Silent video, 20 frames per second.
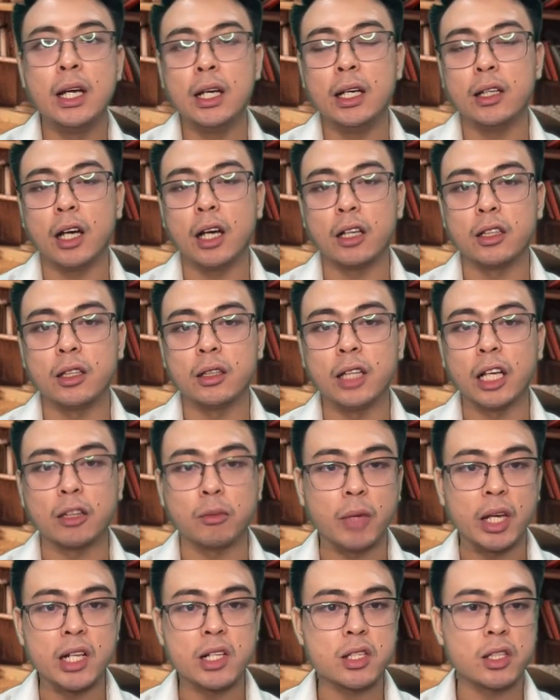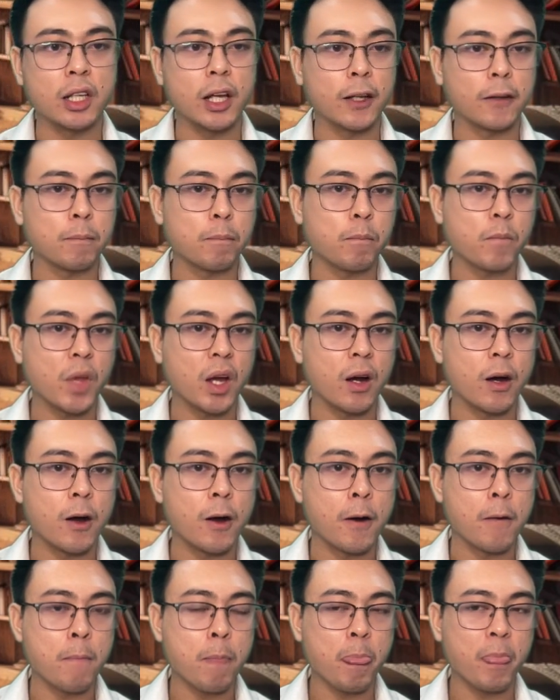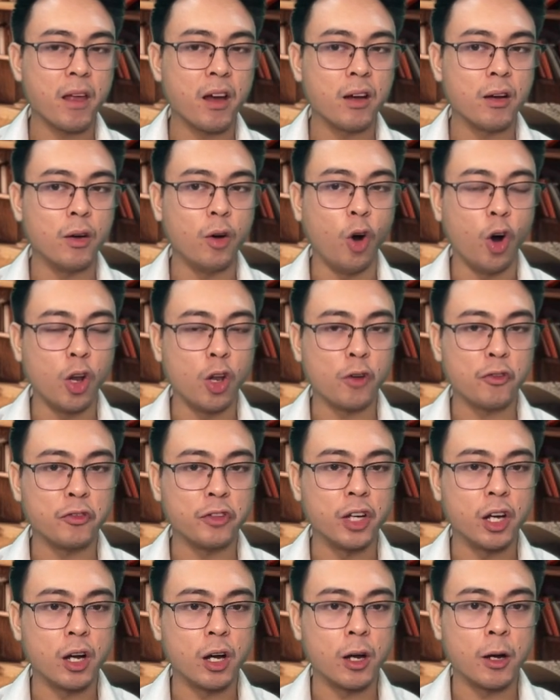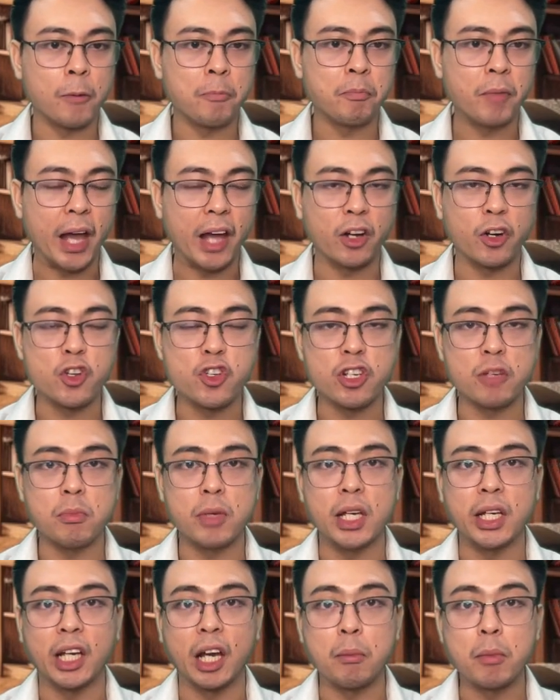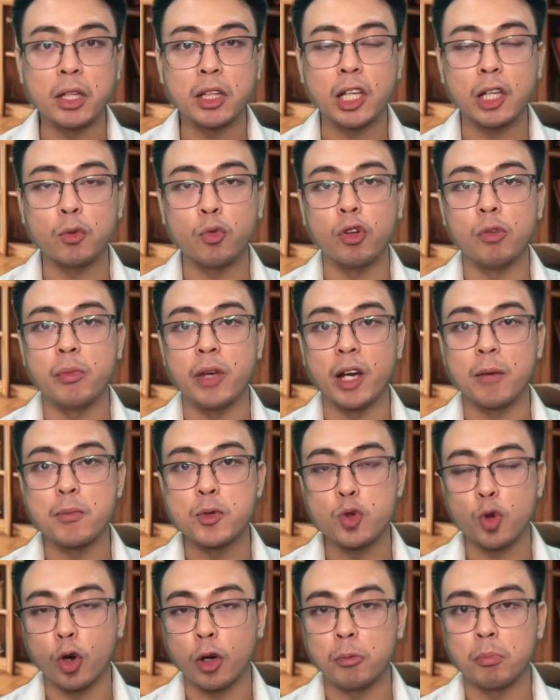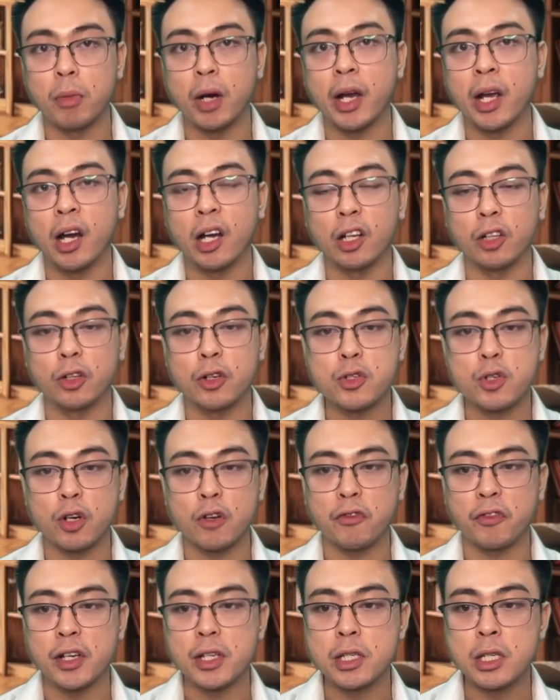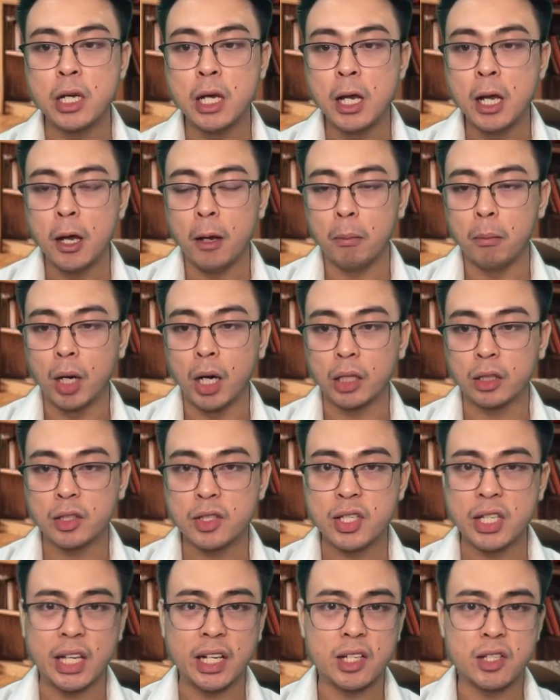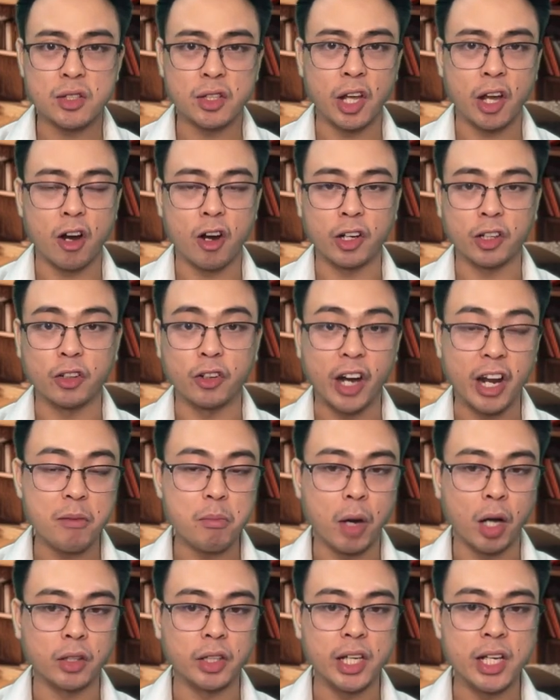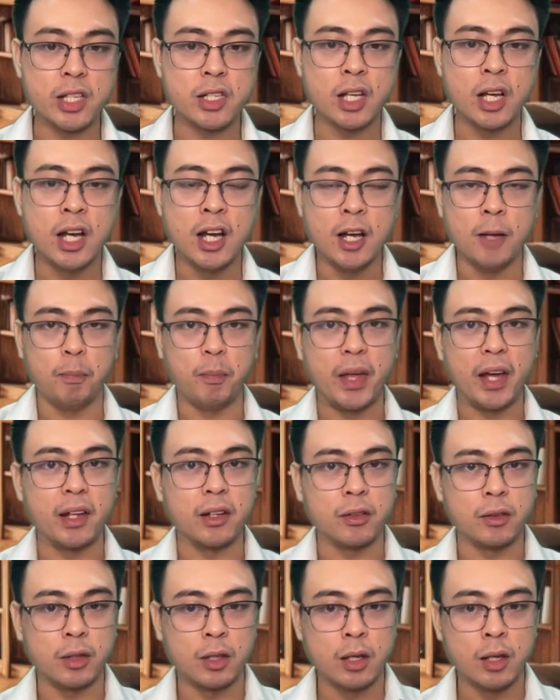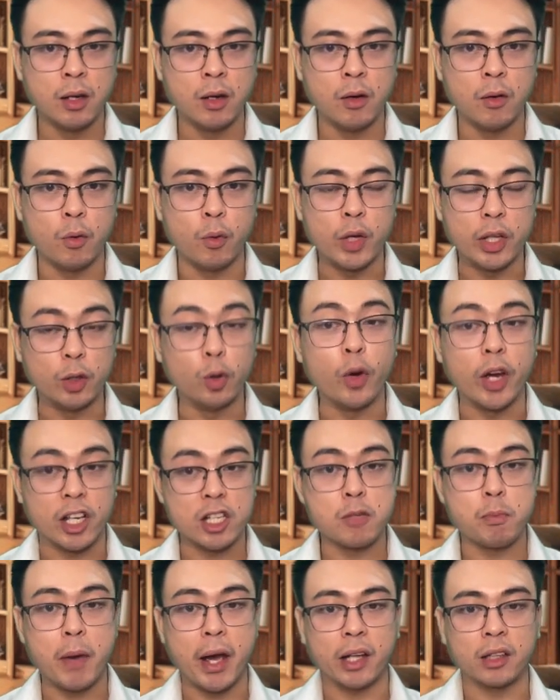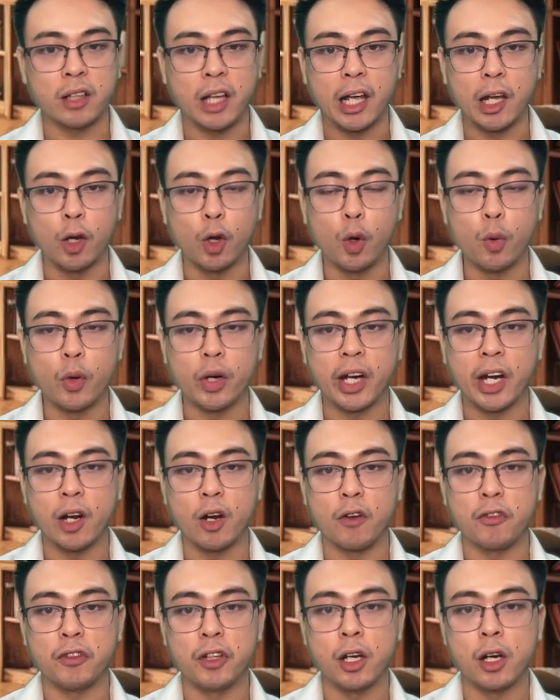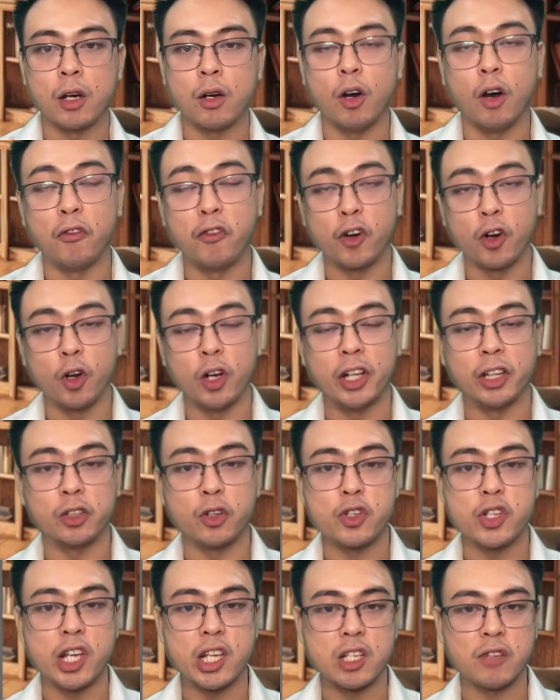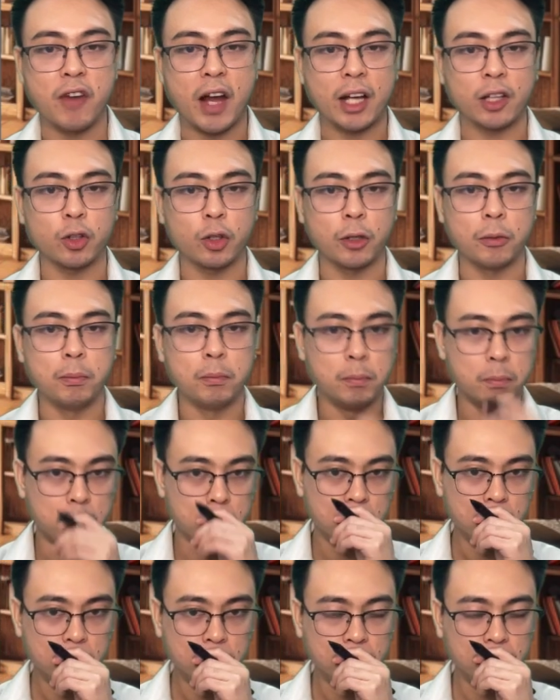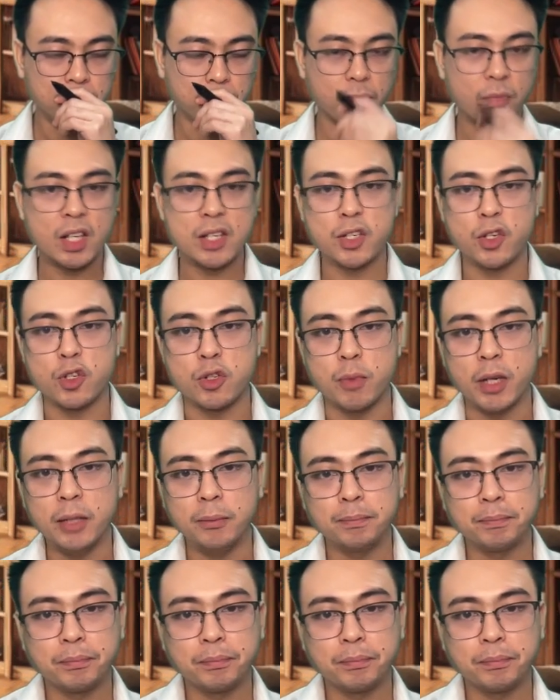That means that all of the energy being emitted will be absorbed by another surface. But since they are gray bodies, then we do expect a lowering of the overall interchange factor. Excuse me.